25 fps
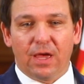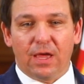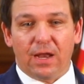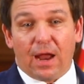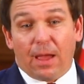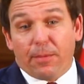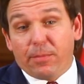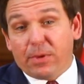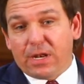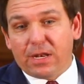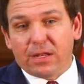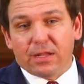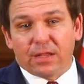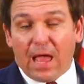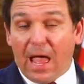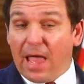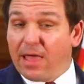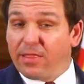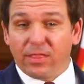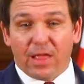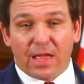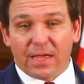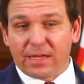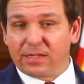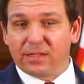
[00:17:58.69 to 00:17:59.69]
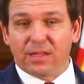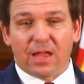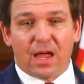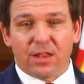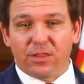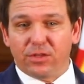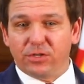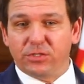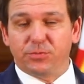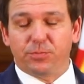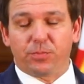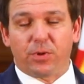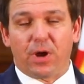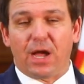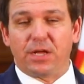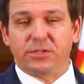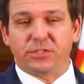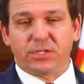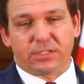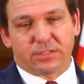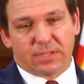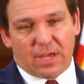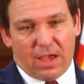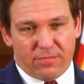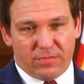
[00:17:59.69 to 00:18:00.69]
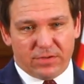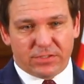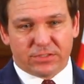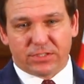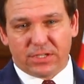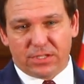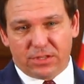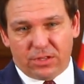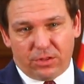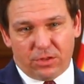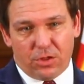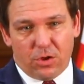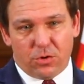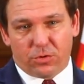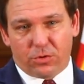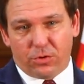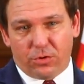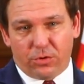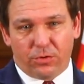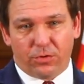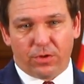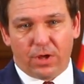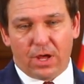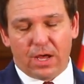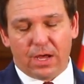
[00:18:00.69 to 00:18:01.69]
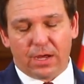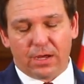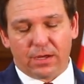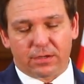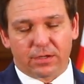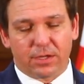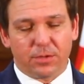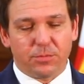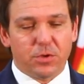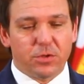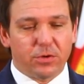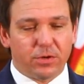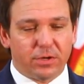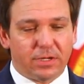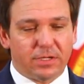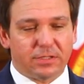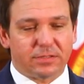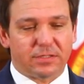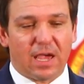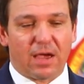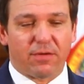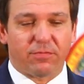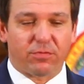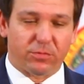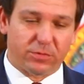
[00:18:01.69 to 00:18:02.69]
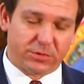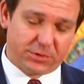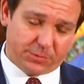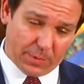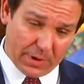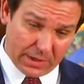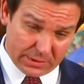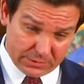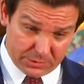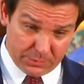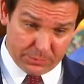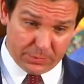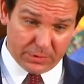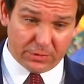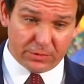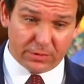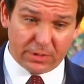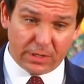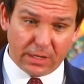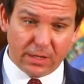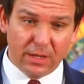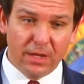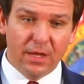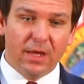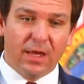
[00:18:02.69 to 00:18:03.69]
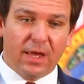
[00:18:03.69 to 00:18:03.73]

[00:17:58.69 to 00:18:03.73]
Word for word: And I mean, I like a lot of those projects. Obviously, the local uh, communities have a responsibility